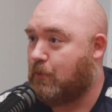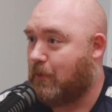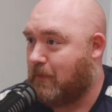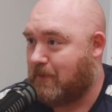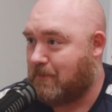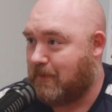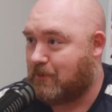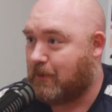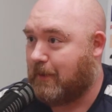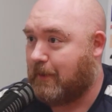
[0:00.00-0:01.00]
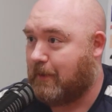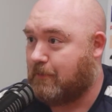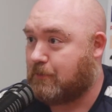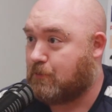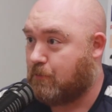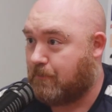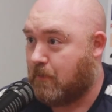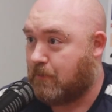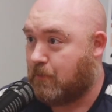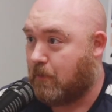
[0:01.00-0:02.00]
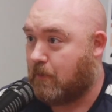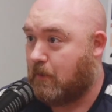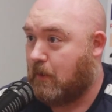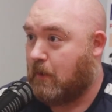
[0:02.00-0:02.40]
the only way the mice are getting in is through the front door.